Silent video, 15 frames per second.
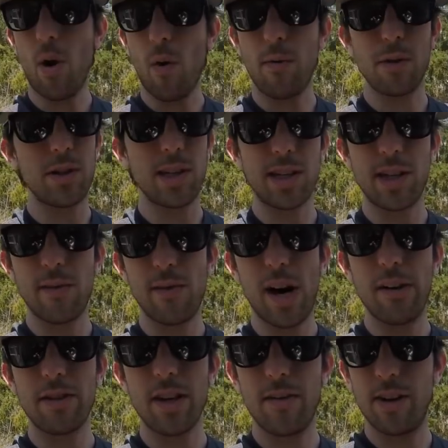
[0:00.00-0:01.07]
over
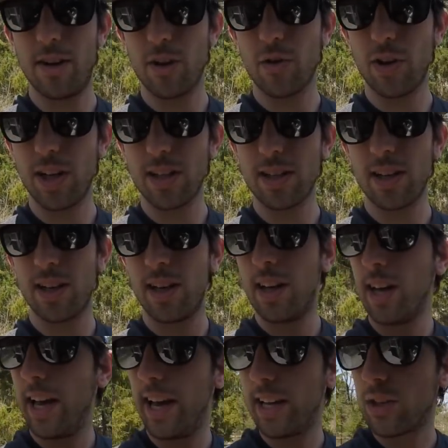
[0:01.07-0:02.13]
65, 70 degrees.
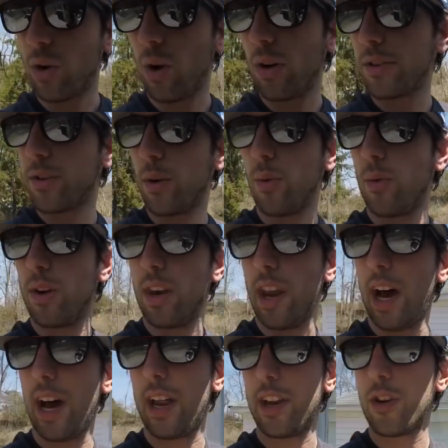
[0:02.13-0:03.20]
It's also
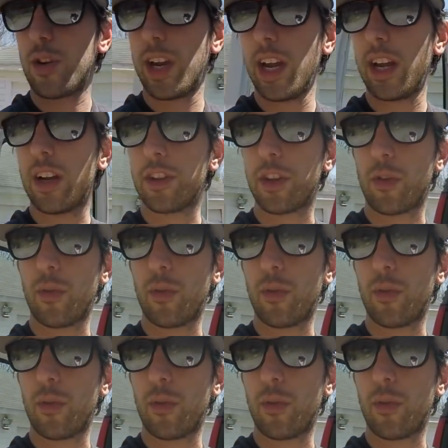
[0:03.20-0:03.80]
not, you can't cut the